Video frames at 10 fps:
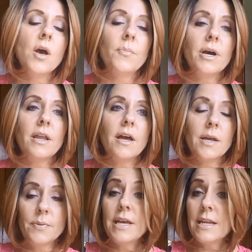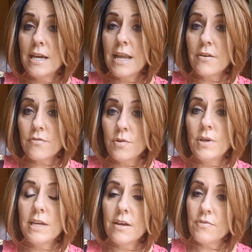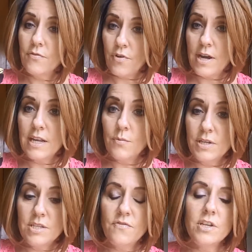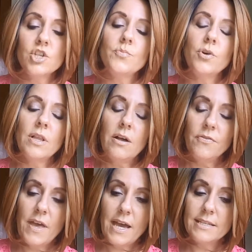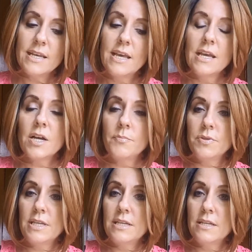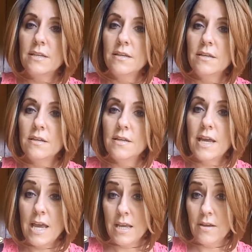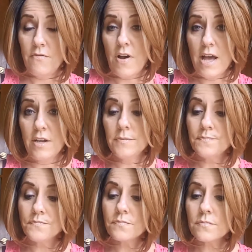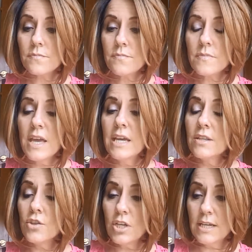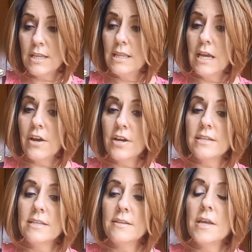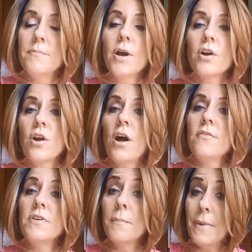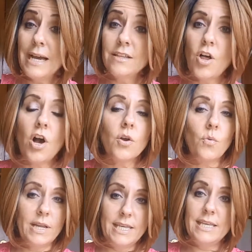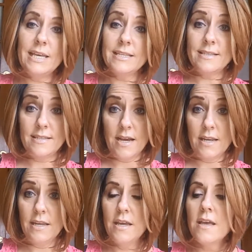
But I plan on every week, every Friday when he's finished, pull out that completed hanging file and look in there and mark off in my log what he has done.